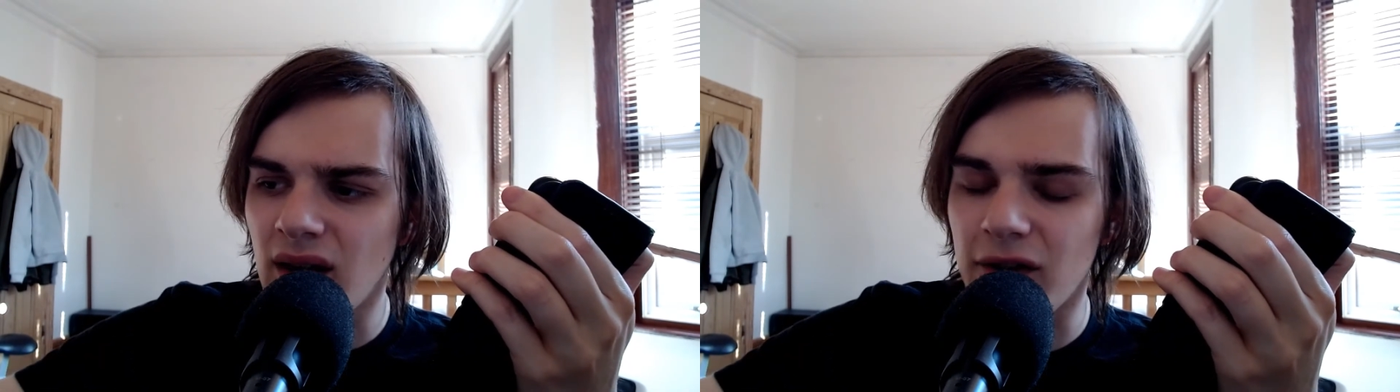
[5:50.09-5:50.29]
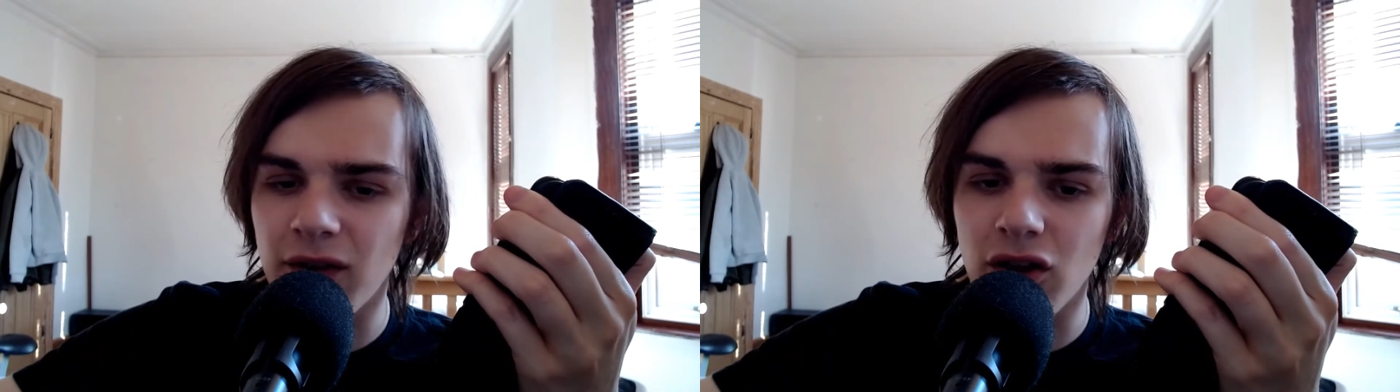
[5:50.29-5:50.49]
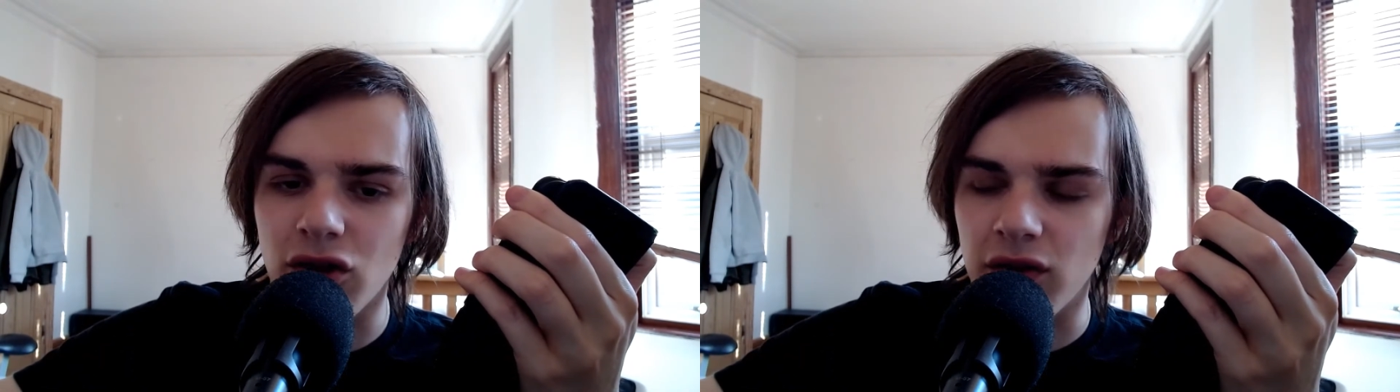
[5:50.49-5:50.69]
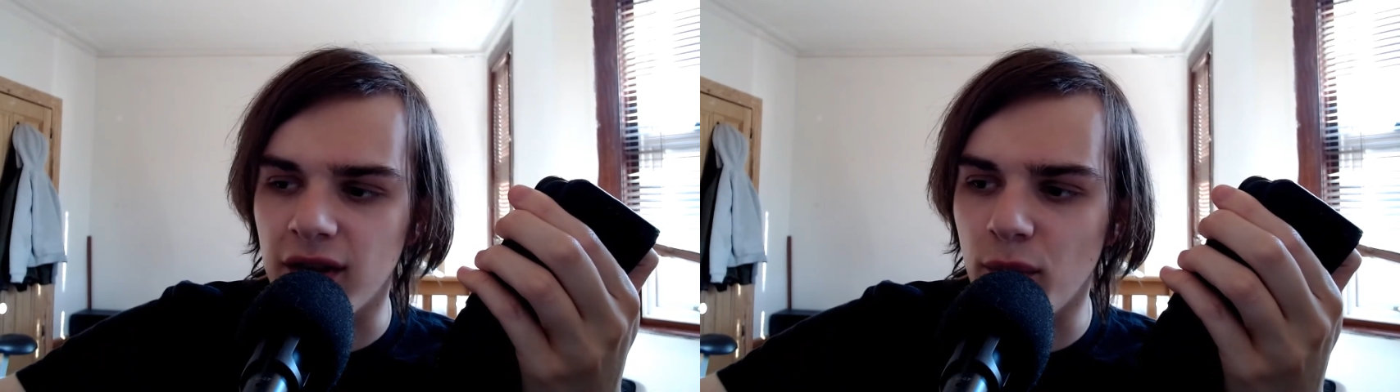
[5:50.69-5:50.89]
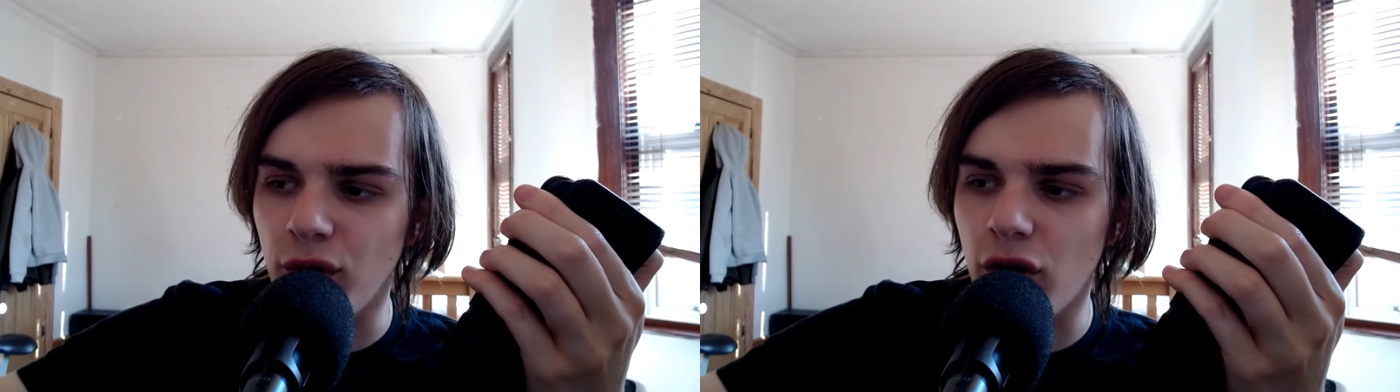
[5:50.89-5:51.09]
I think it's just
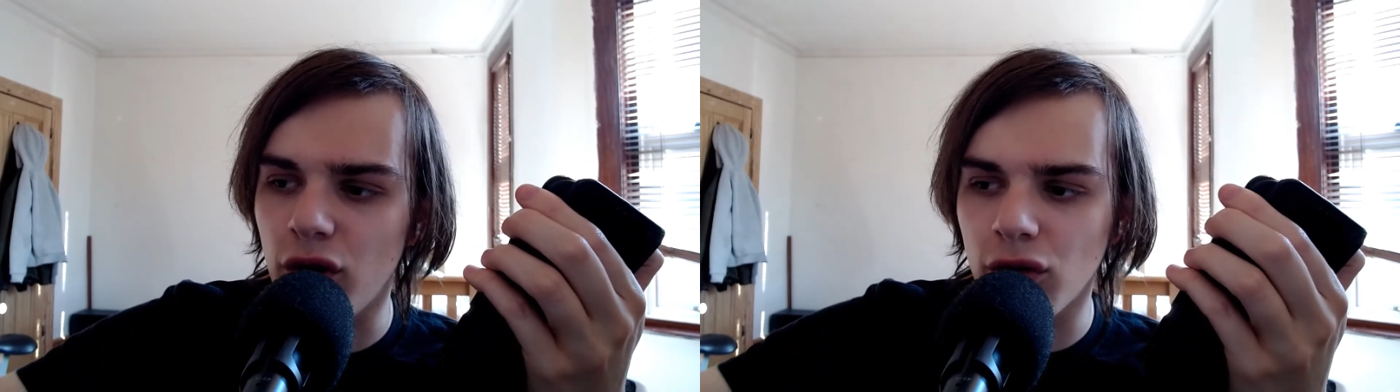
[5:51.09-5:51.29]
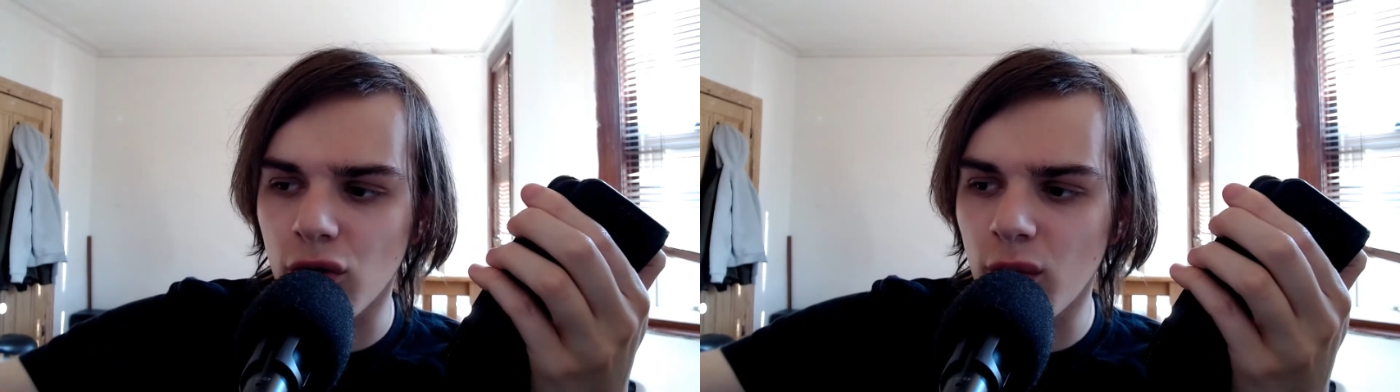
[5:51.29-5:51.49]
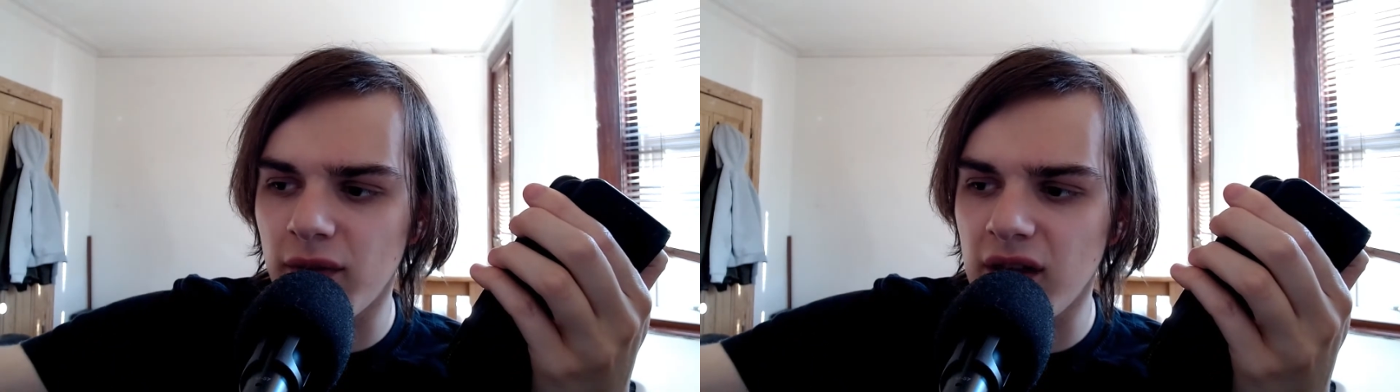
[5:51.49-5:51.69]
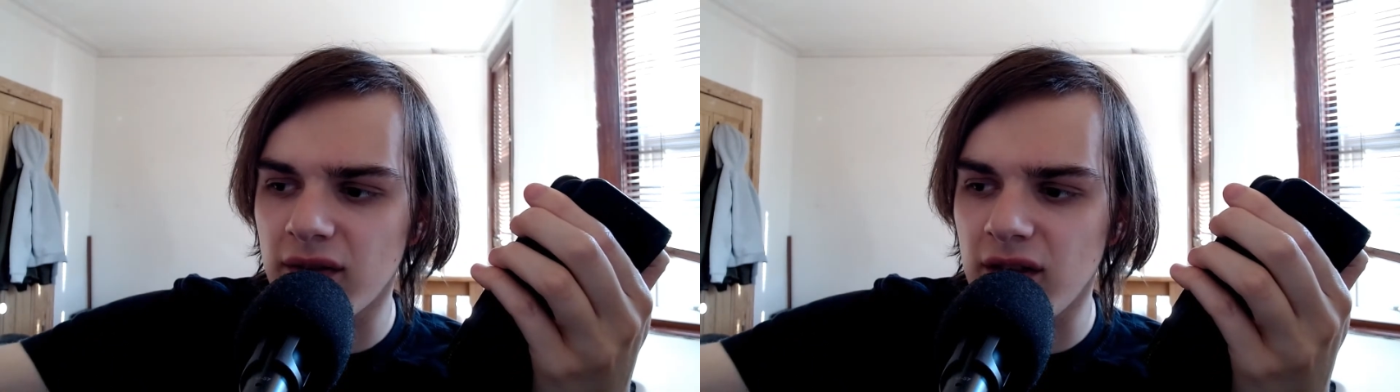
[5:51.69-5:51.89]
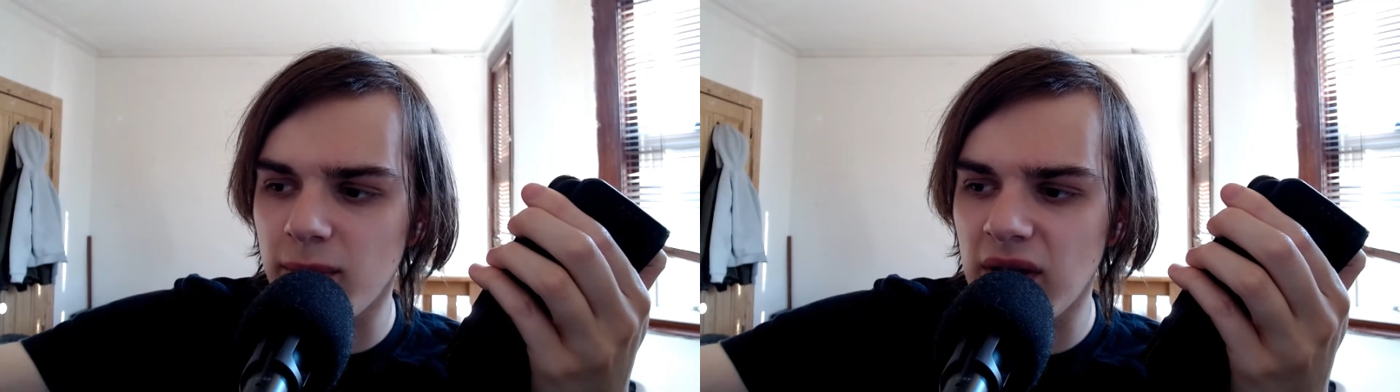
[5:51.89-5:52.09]
someone going along with the
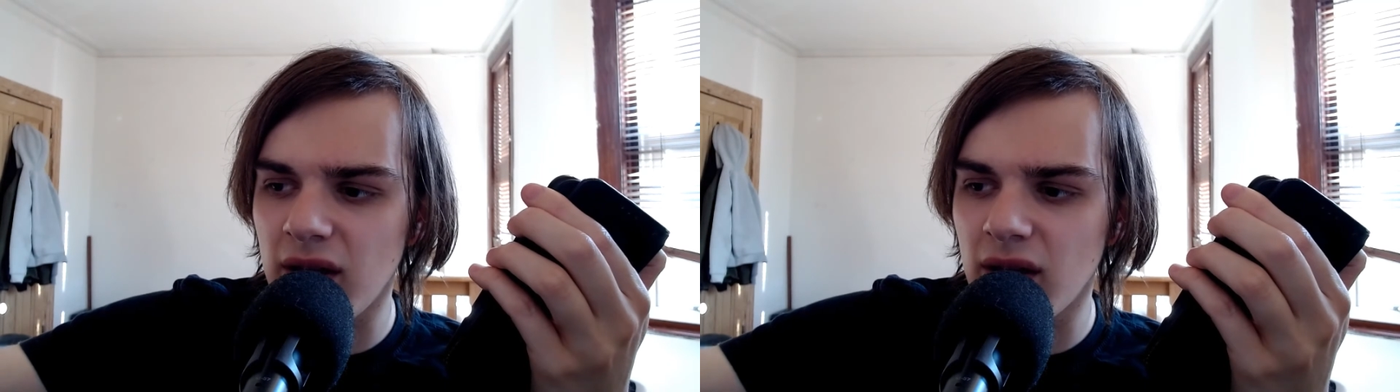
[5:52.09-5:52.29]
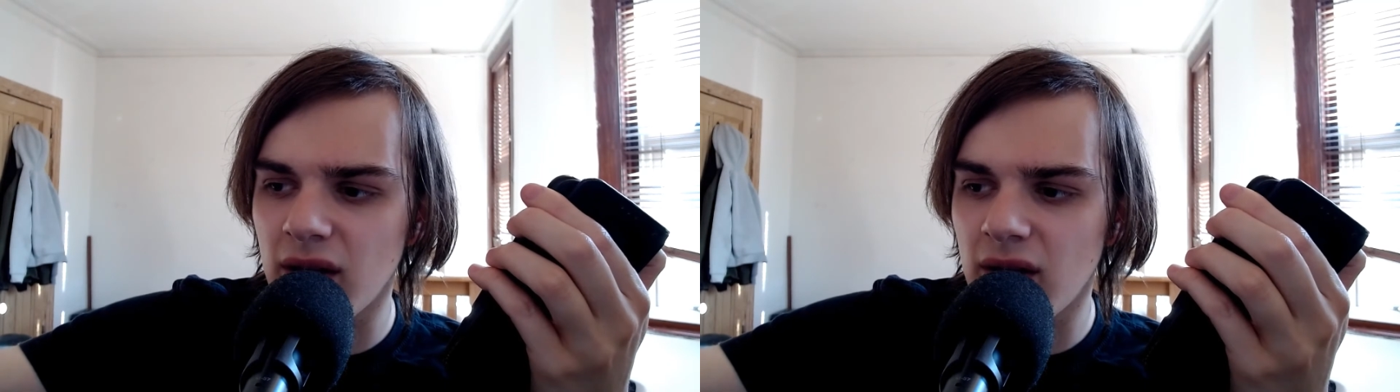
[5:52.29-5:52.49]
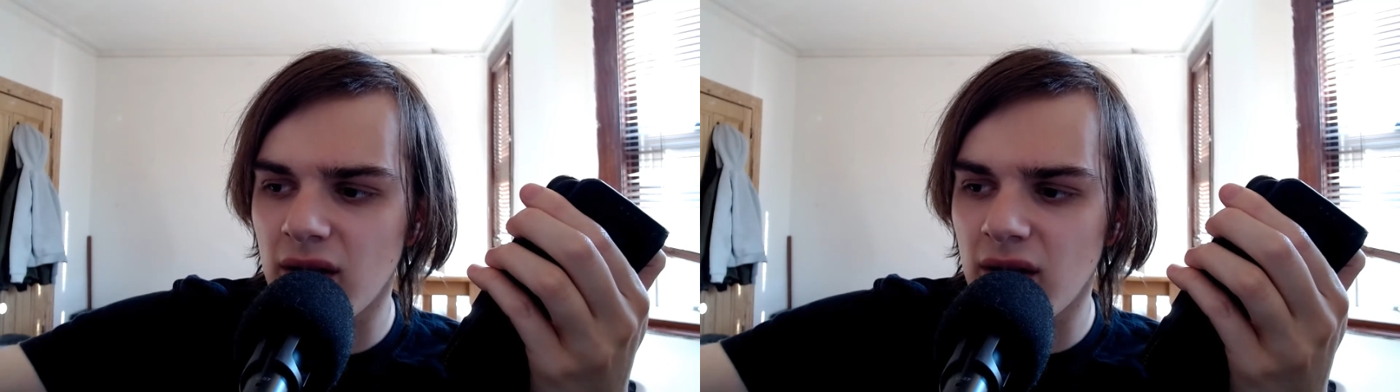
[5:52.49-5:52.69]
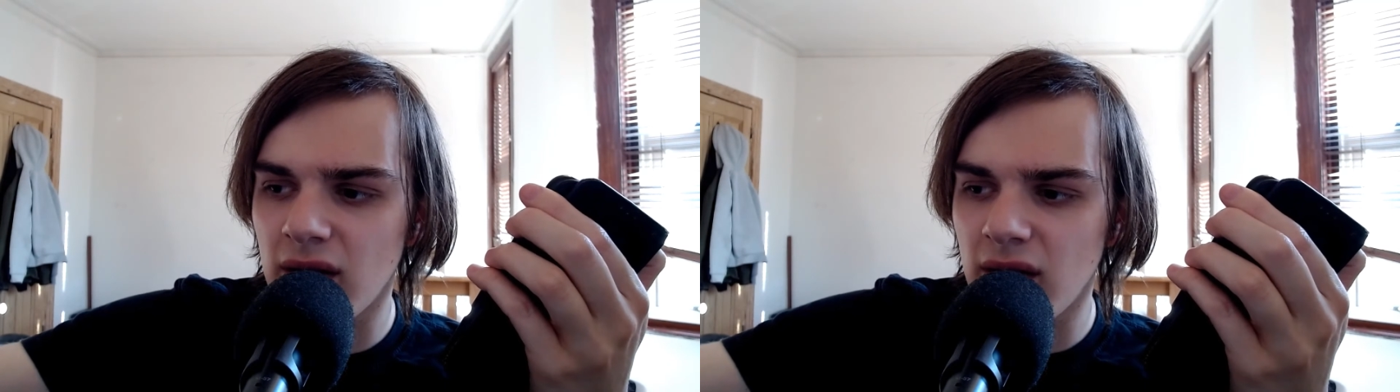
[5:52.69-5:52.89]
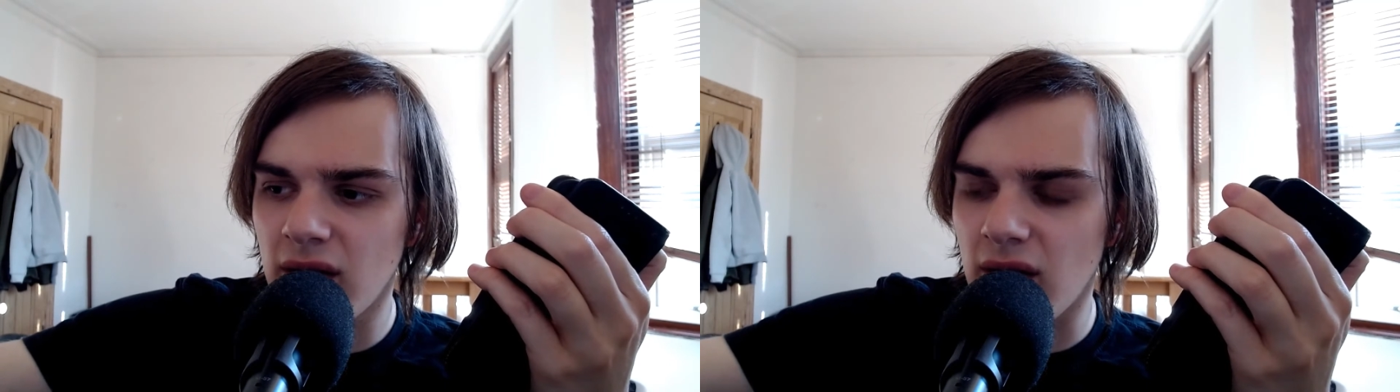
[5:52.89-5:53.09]
SCP.
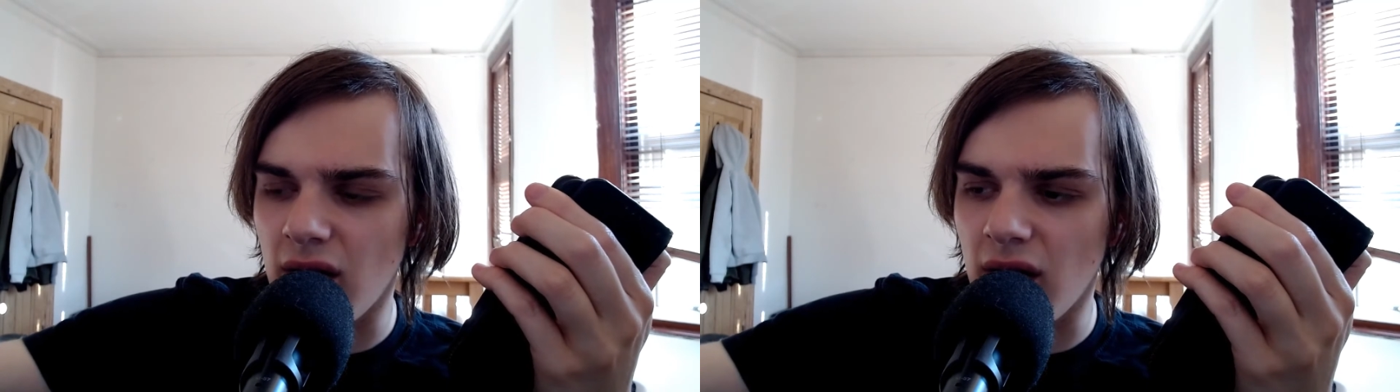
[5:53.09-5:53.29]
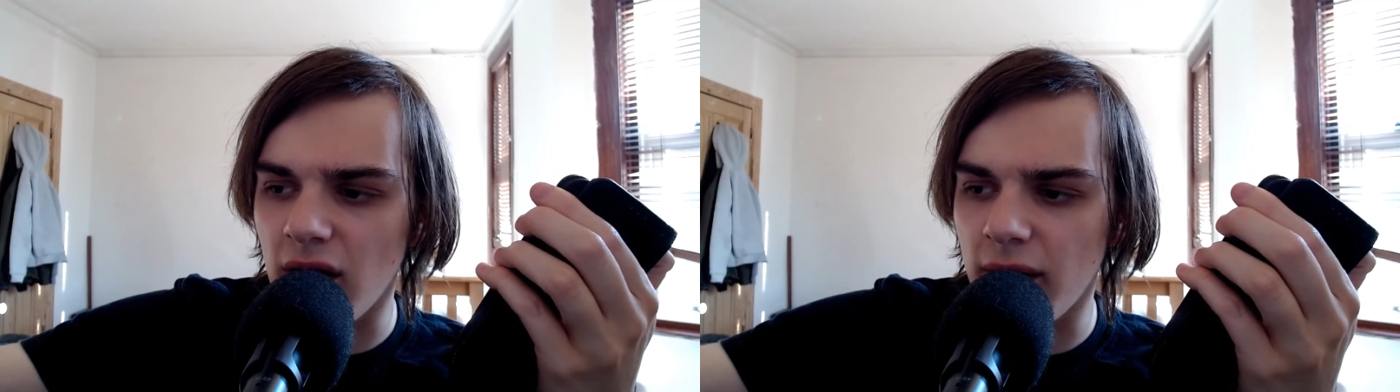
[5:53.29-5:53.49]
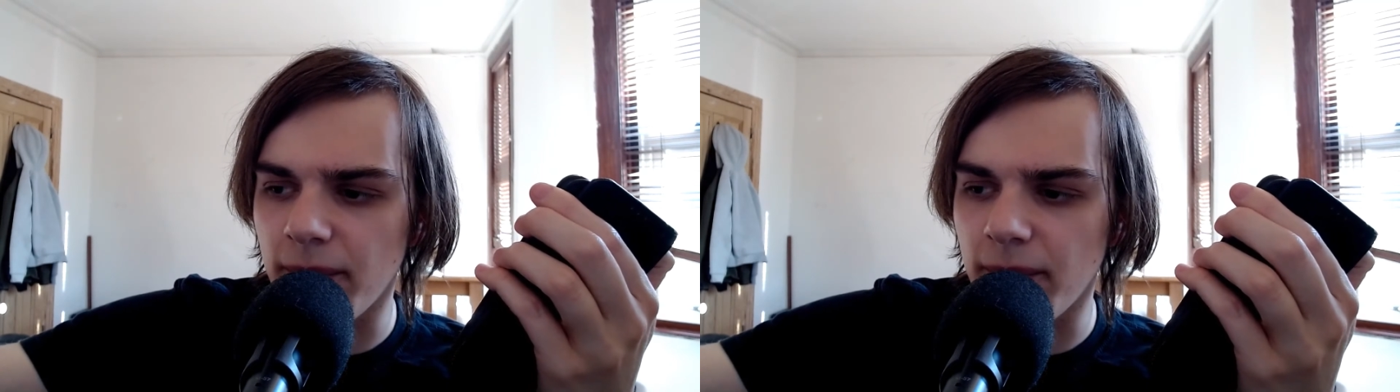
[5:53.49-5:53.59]
Yeah,